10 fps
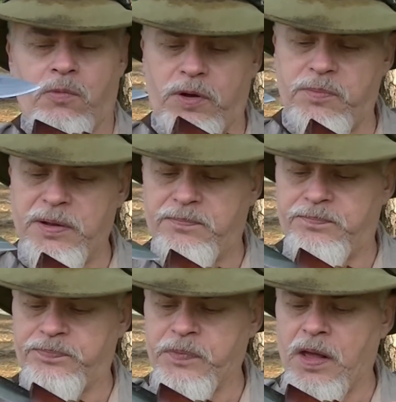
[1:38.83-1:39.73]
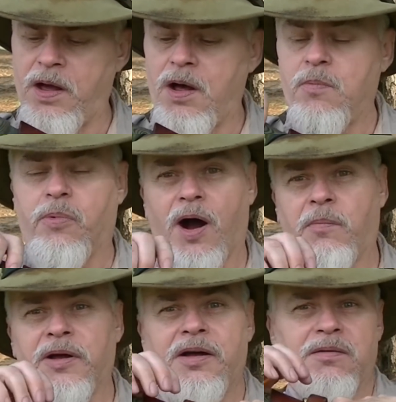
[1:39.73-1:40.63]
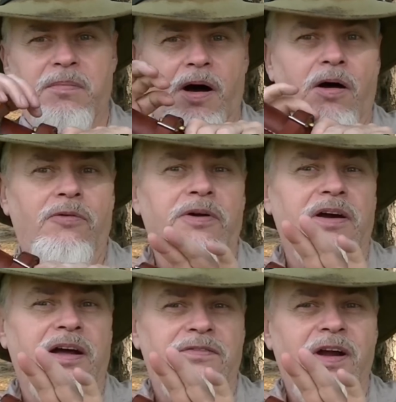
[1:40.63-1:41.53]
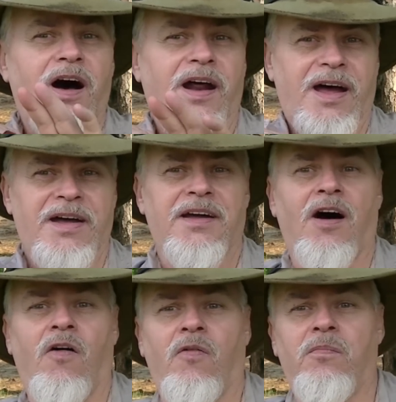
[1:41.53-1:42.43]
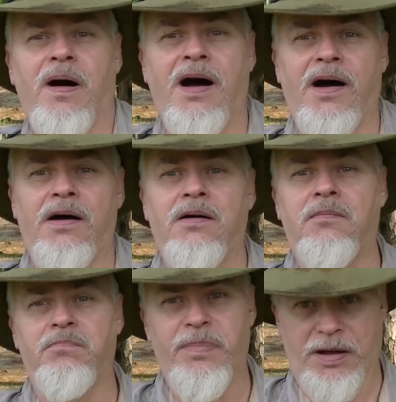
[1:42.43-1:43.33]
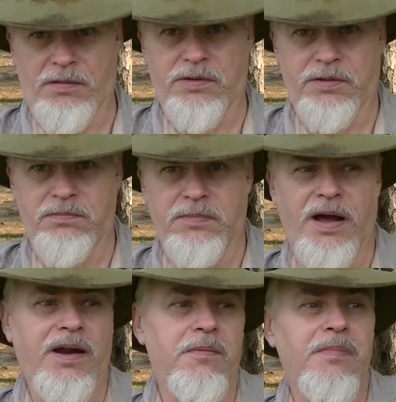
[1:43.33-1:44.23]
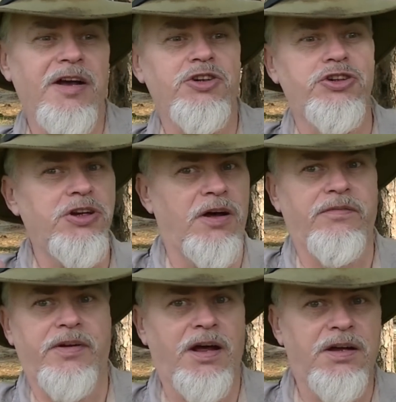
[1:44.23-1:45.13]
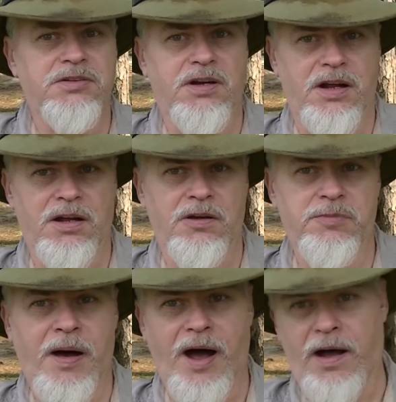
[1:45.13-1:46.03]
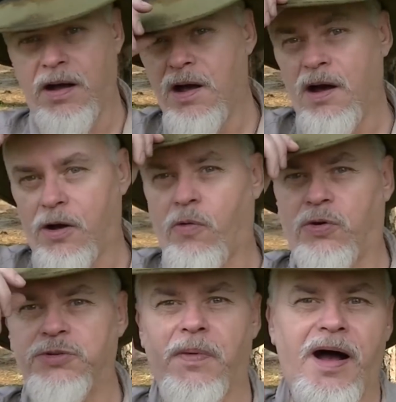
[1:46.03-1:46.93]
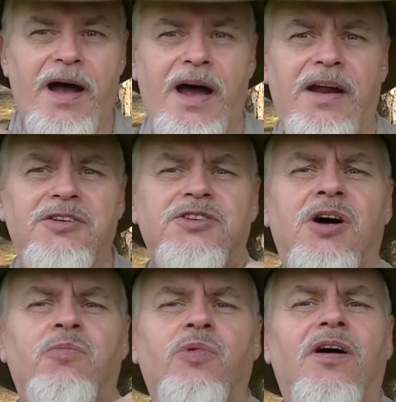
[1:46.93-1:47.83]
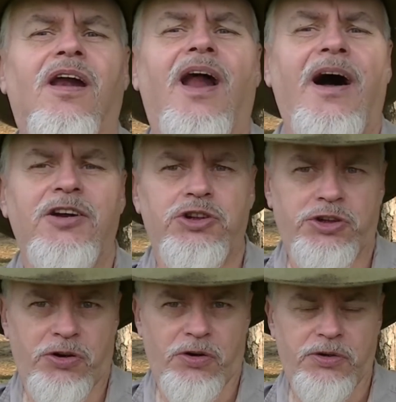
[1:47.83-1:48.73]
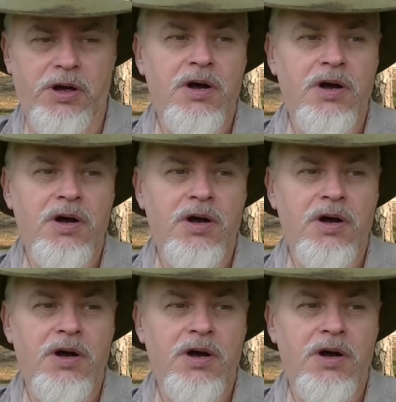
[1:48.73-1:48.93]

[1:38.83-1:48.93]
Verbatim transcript: with me, probably in baldrick, if not hanging on my belt. And it may shift as the day goes by. Of course, my hat and some real light shirt.